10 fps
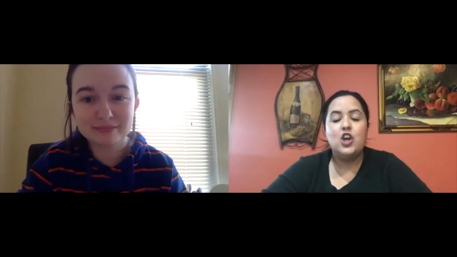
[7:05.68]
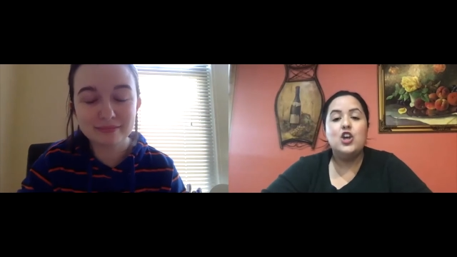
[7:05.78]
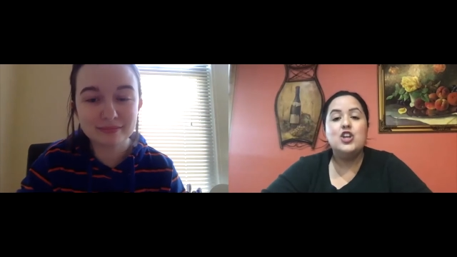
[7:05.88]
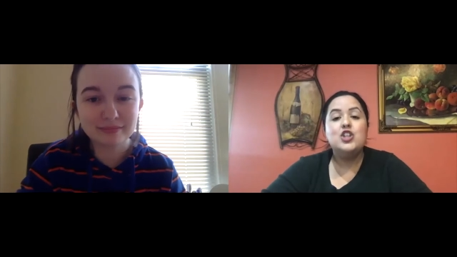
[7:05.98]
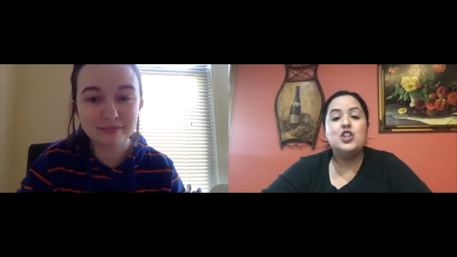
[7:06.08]

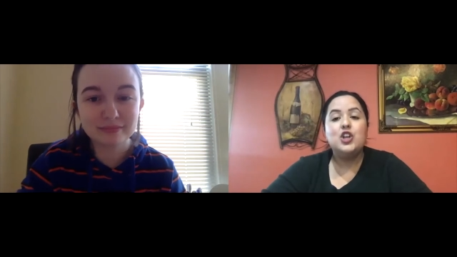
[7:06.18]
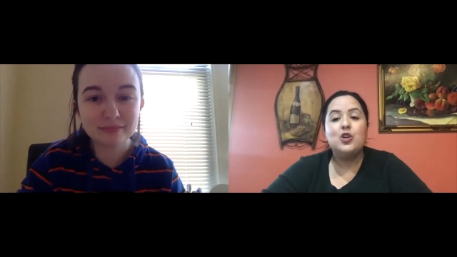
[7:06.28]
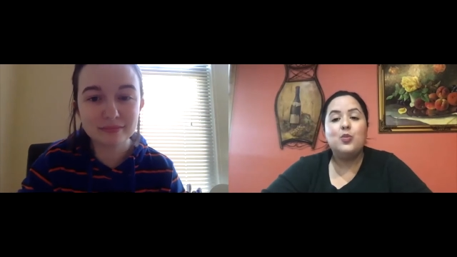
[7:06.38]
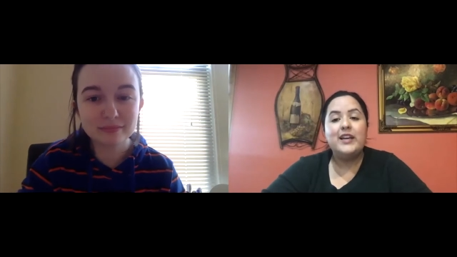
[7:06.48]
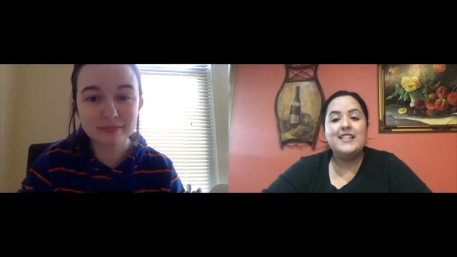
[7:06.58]
Speaker 1: Should
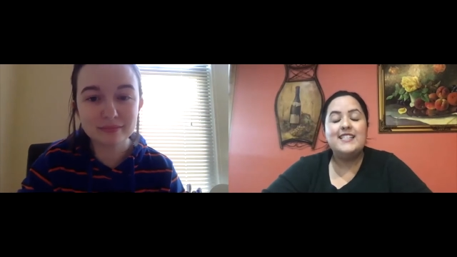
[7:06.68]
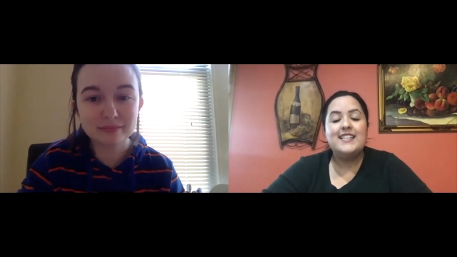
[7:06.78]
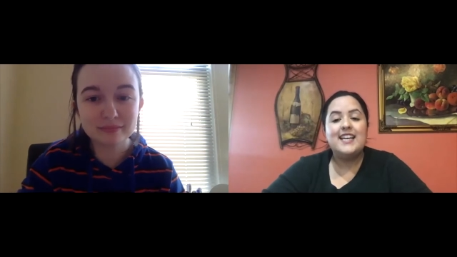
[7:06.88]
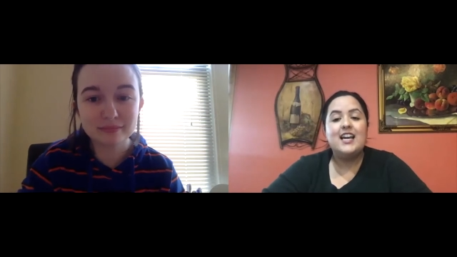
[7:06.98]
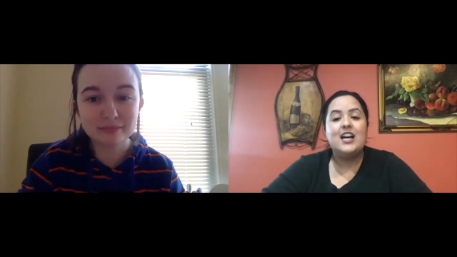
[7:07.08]
we
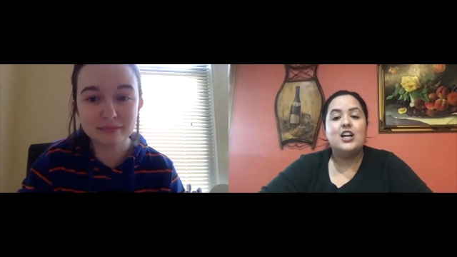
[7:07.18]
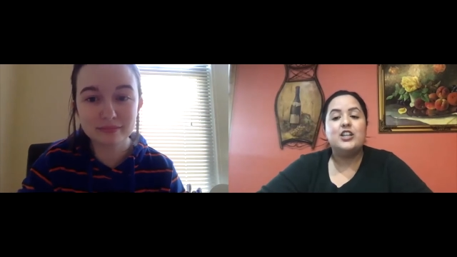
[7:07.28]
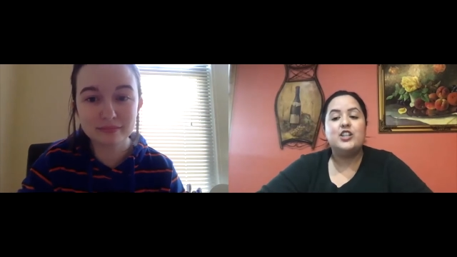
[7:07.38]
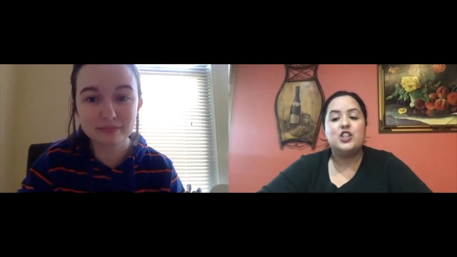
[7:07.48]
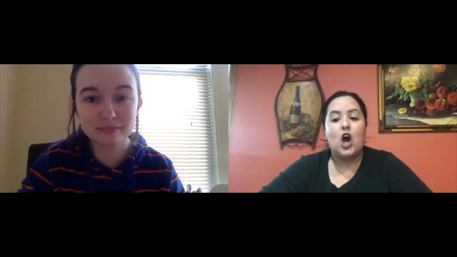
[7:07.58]
sing a
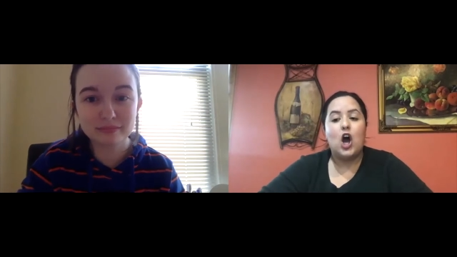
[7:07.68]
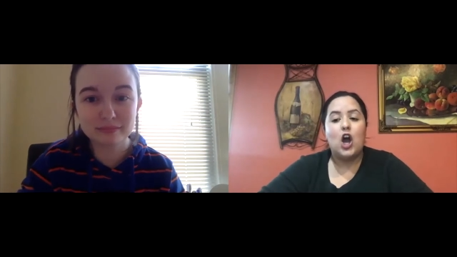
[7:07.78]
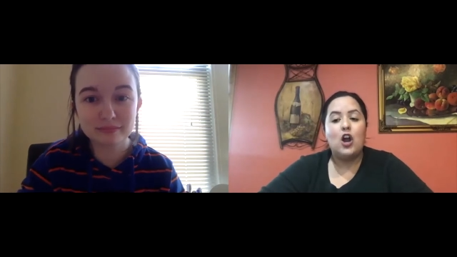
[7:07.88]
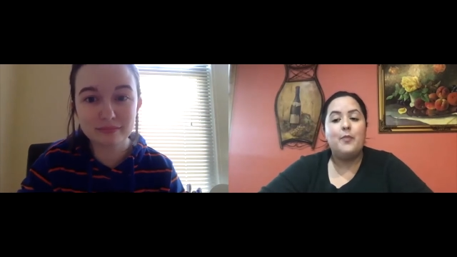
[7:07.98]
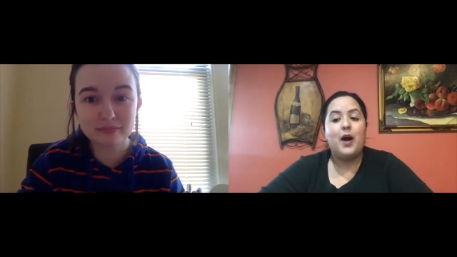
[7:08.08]
song
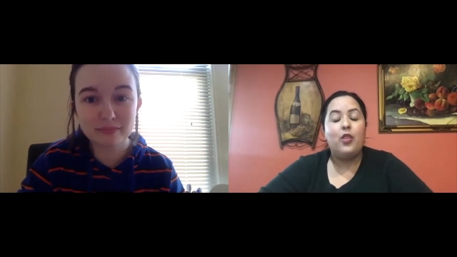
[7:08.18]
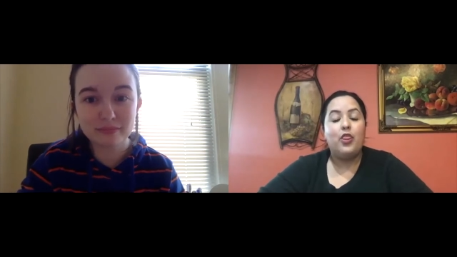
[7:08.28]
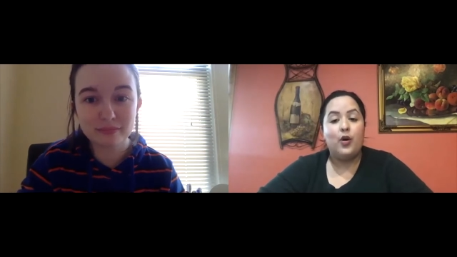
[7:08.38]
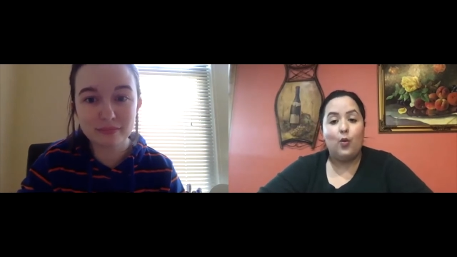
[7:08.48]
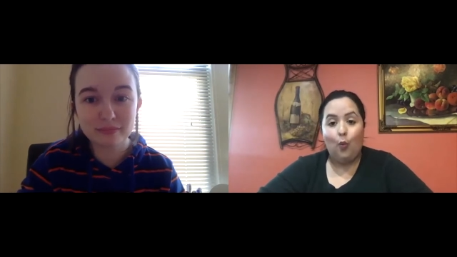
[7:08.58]
about the
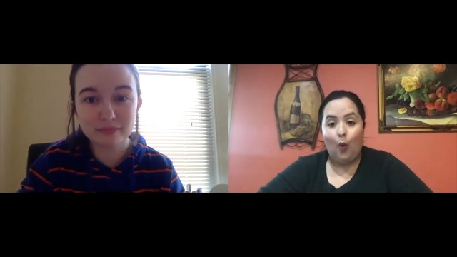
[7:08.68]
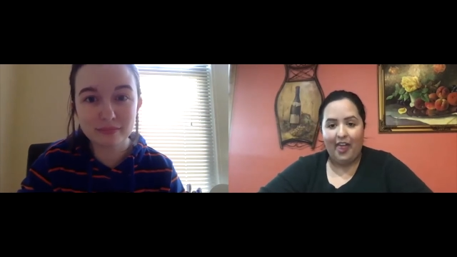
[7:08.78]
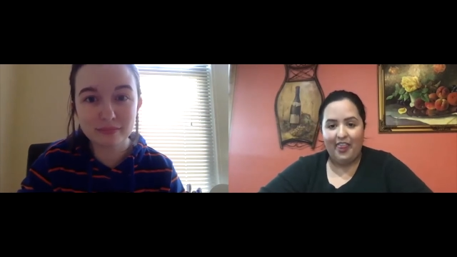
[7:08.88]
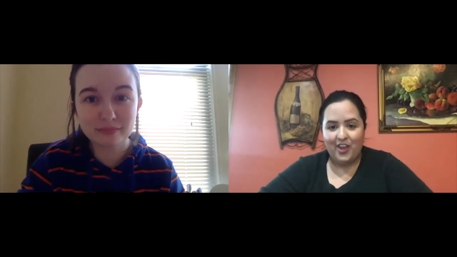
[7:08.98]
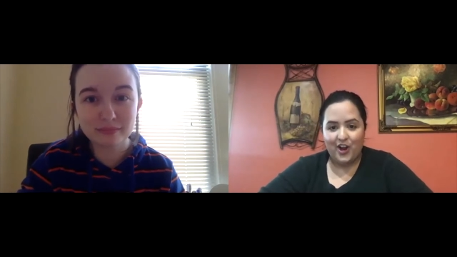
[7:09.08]

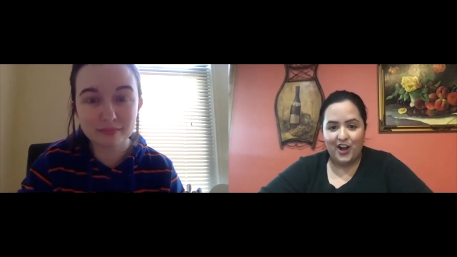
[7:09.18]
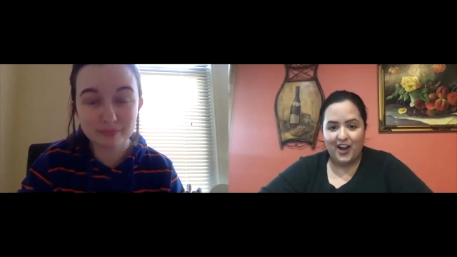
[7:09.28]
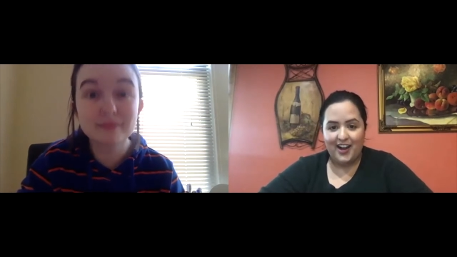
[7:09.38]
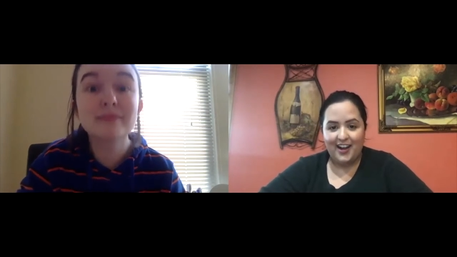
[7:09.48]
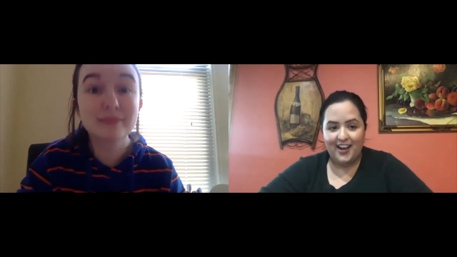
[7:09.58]
weather?
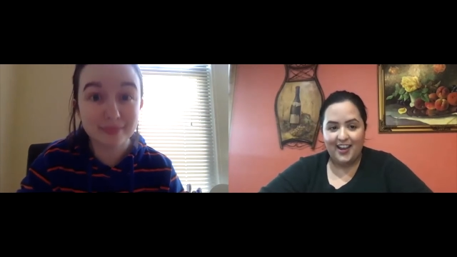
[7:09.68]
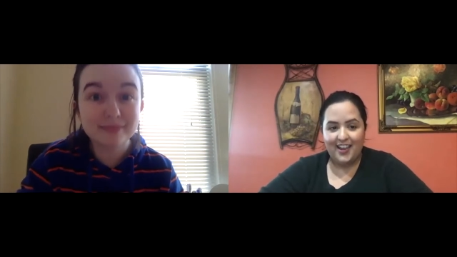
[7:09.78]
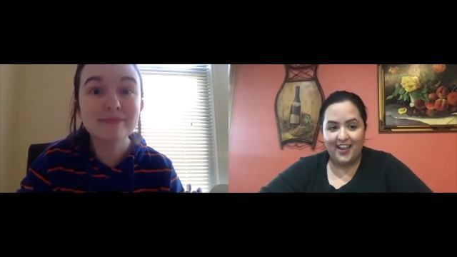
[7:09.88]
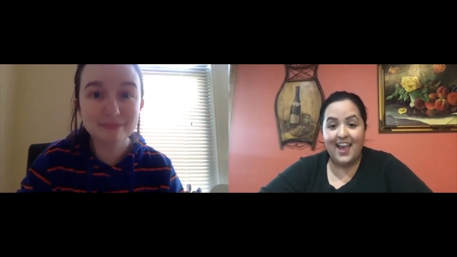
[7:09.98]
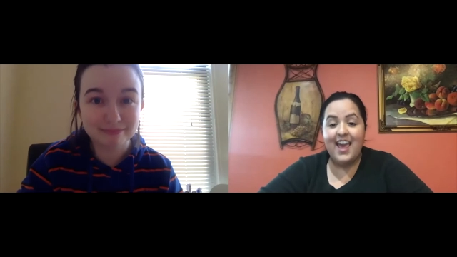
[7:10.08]

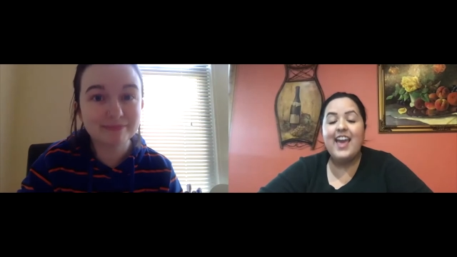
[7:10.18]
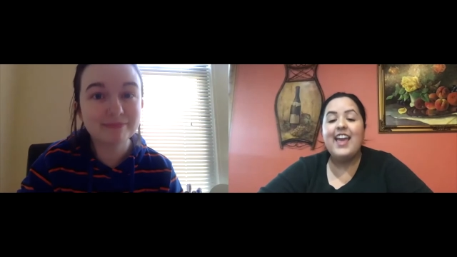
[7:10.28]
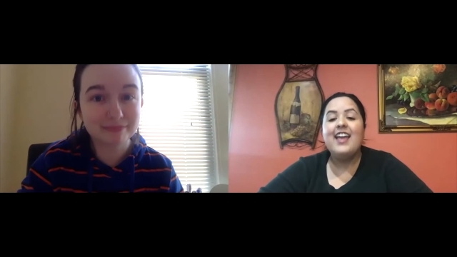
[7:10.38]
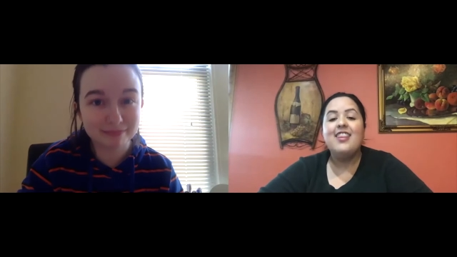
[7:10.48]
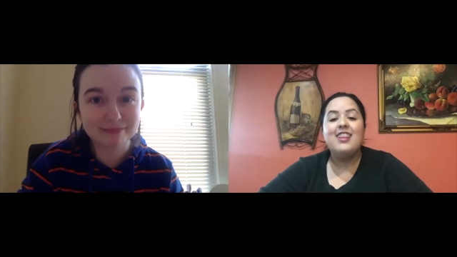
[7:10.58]

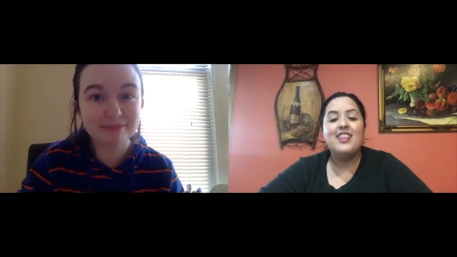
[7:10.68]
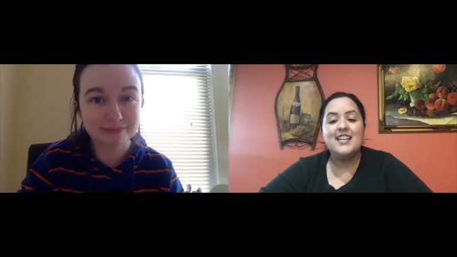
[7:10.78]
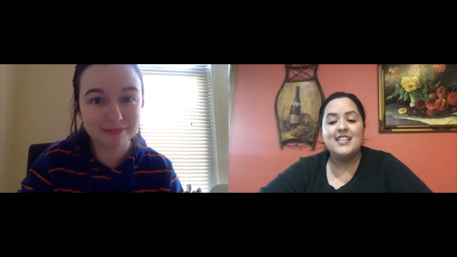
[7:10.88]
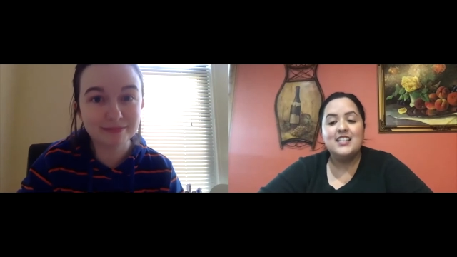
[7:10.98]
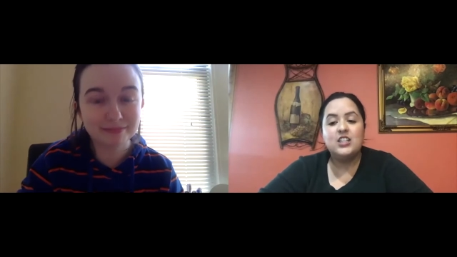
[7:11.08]
In this
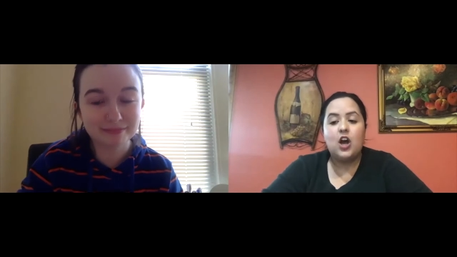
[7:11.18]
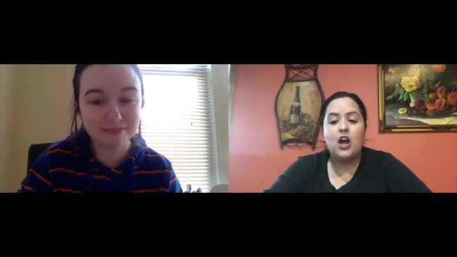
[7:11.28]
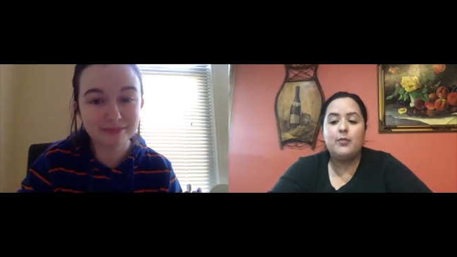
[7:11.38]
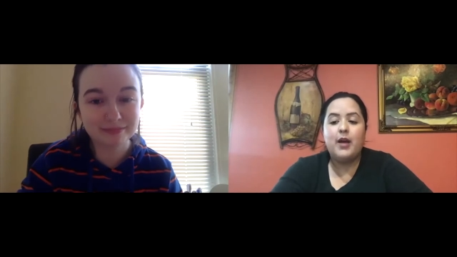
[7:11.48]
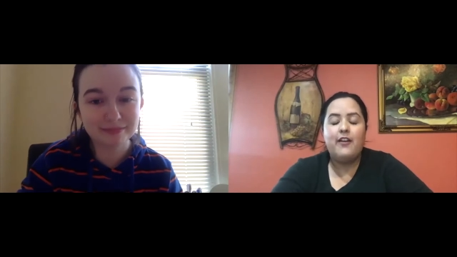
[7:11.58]
song,
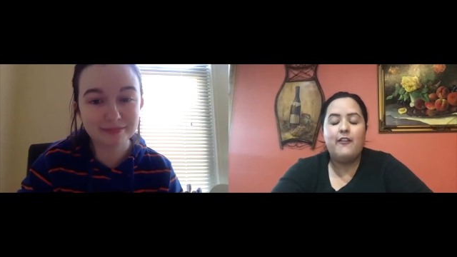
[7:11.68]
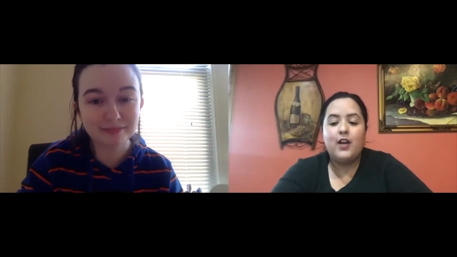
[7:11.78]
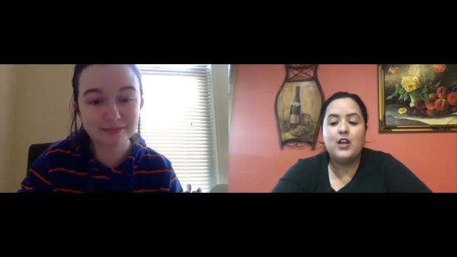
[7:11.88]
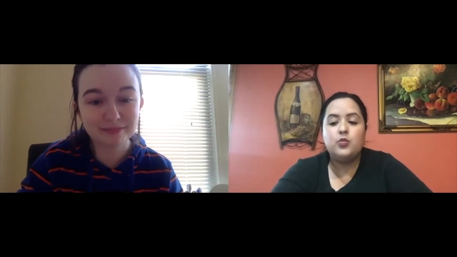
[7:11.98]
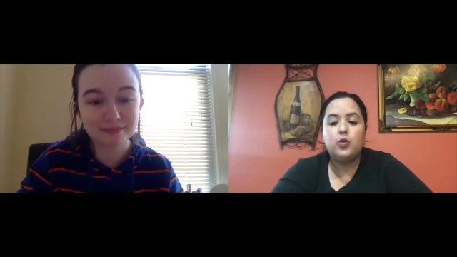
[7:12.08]
my friends,
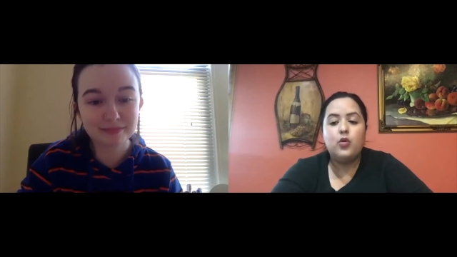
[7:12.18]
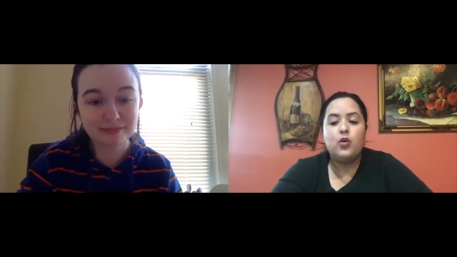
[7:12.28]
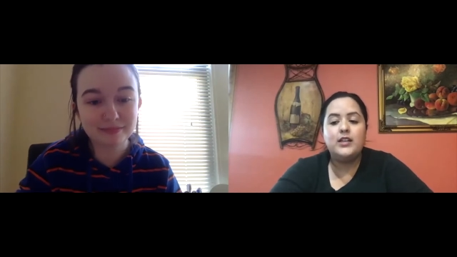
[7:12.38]
we're going